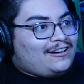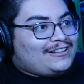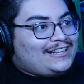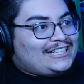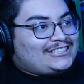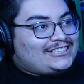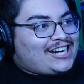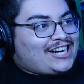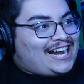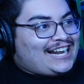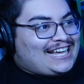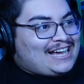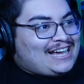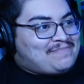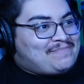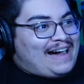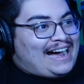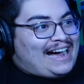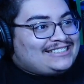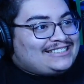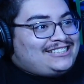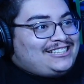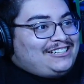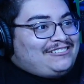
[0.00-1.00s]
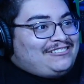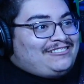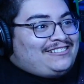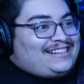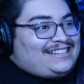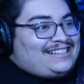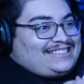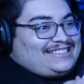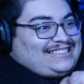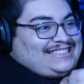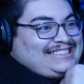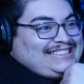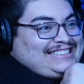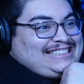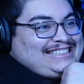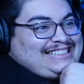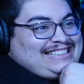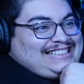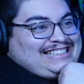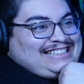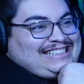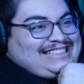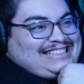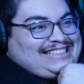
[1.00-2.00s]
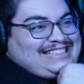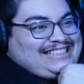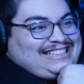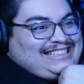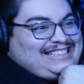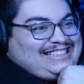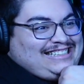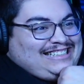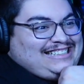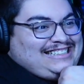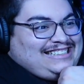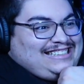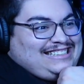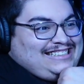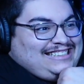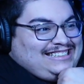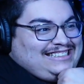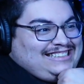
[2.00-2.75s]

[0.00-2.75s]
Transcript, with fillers: Oh, they trying to get by too. Ah!